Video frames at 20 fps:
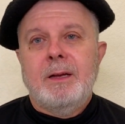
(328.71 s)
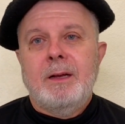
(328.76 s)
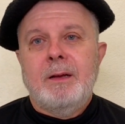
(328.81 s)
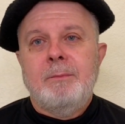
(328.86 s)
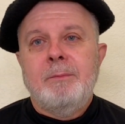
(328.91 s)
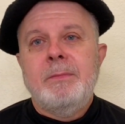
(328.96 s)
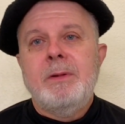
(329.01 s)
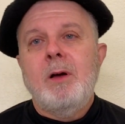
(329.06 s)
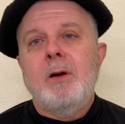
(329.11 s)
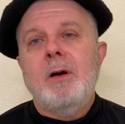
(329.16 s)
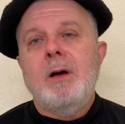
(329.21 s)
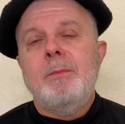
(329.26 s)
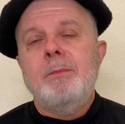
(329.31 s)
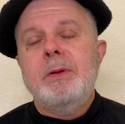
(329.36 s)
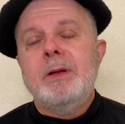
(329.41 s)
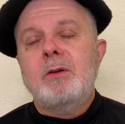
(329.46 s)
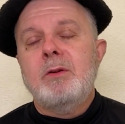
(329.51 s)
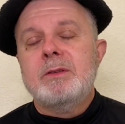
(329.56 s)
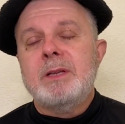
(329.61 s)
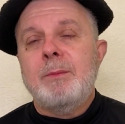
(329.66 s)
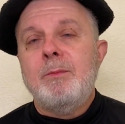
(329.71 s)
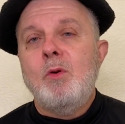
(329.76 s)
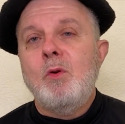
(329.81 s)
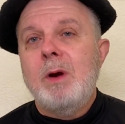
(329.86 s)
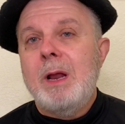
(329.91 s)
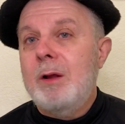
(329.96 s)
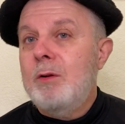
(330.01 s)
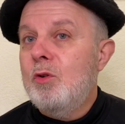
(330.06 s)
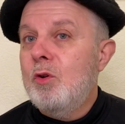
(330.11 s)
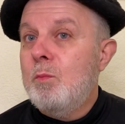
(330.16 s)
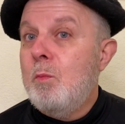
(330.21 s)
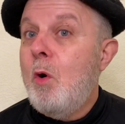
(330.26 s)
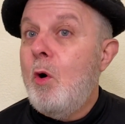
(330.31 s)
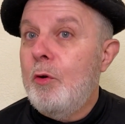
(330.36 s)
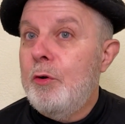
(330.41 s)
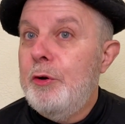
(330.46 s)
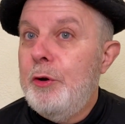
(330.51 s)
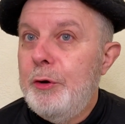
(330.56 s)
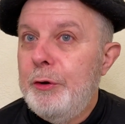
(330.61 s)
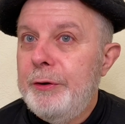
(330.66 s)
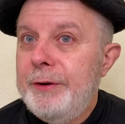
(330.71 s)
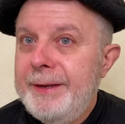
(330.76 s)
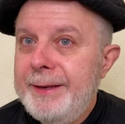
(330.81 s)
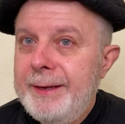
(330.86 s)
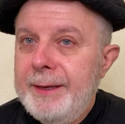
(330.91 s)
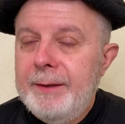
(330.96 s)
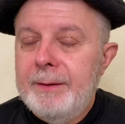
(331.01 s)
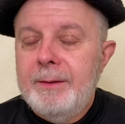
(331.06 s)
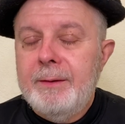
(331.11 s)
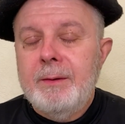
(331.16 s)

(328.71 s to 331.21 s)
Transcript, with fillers: No, I'm because I'm old, I look more nerdy,